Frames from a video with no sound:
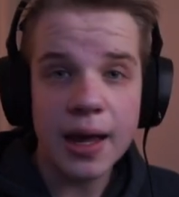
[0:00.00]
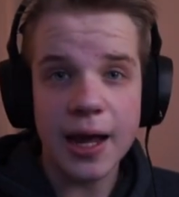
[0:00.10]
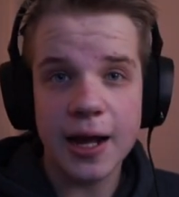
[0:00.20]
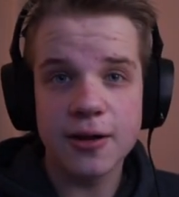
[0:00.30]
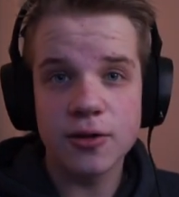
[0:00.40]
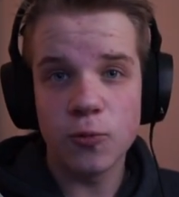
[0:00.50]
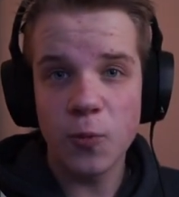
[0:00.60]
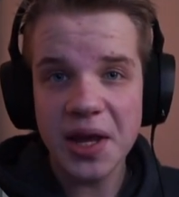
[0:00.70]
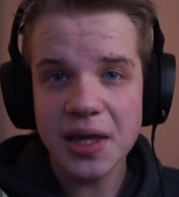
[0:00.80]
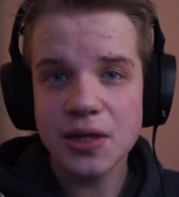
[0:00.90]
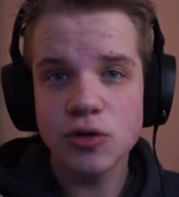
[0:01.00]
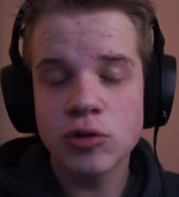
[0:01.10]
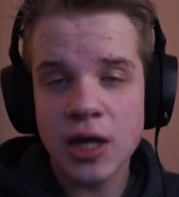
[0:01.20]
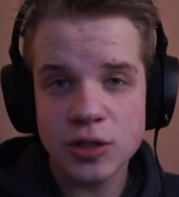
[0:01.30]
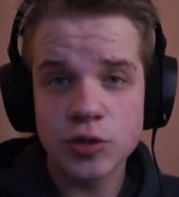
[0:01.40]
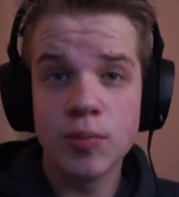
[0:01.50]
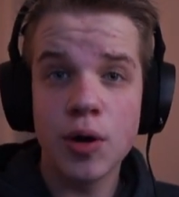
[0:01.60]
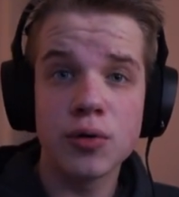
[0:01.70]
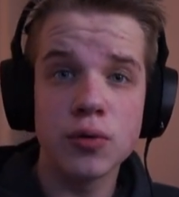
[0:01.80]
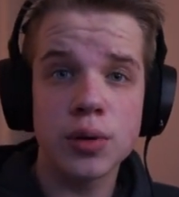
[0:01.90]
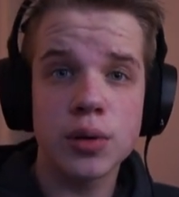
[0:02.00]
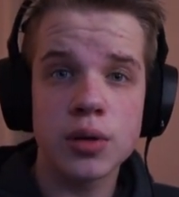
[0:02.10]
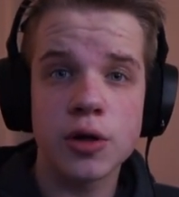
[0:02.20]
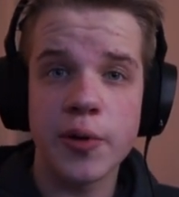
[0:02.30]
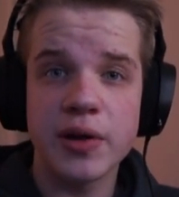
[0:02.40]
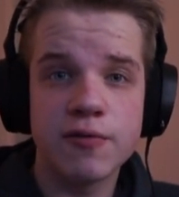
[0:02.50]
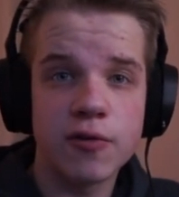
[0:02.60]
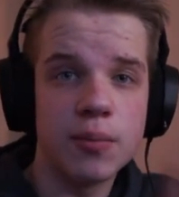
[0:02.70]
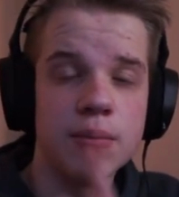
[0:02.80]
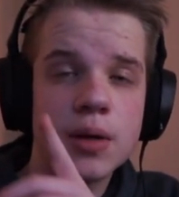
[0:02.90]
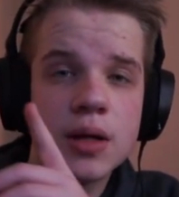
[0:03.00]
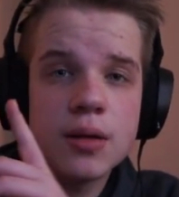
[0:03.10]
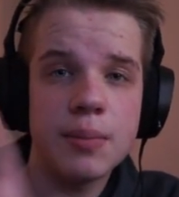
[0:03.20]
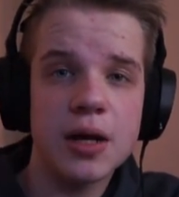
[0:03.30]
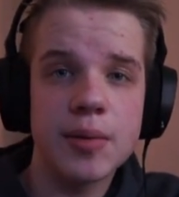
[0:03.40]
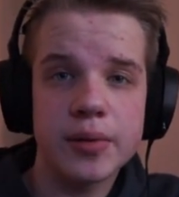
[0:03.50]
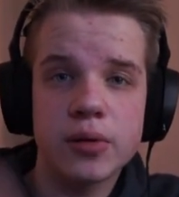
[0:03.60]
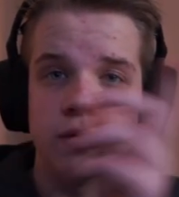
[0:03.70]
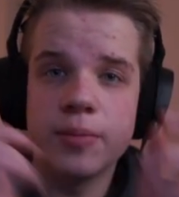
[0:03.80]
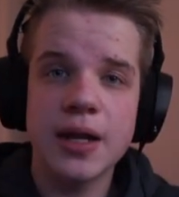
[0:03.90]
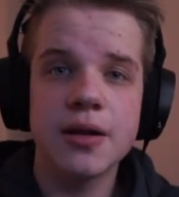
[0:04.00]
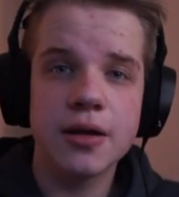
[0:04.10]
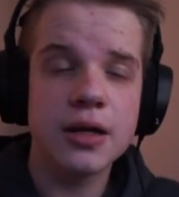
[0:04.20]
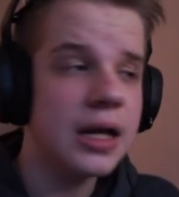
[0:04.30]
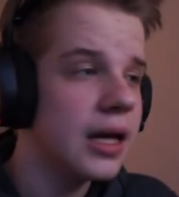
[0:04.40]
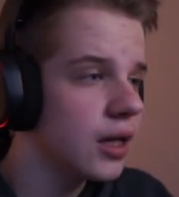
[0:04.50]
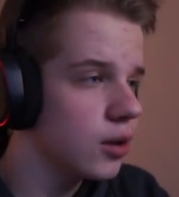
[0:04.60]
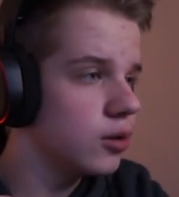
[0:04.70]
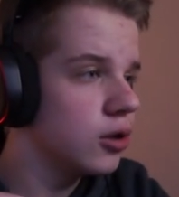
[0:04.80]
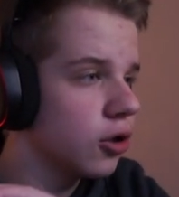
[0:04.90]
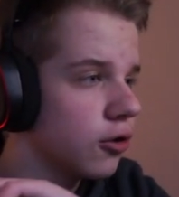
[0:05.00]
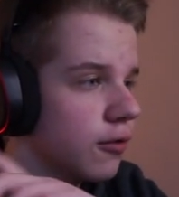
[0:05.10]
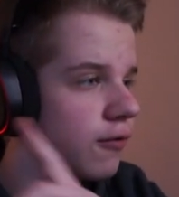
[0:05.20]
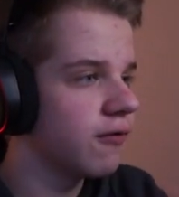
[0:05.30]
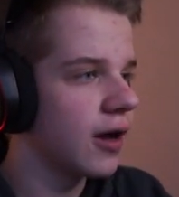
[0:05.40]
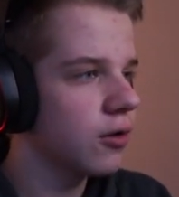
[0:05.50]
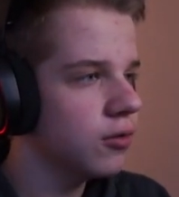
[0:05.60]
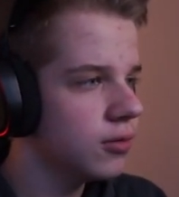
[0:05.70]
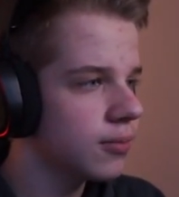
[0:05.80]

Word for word: And the way you get your models going from Mecabricks to Blender is you go File,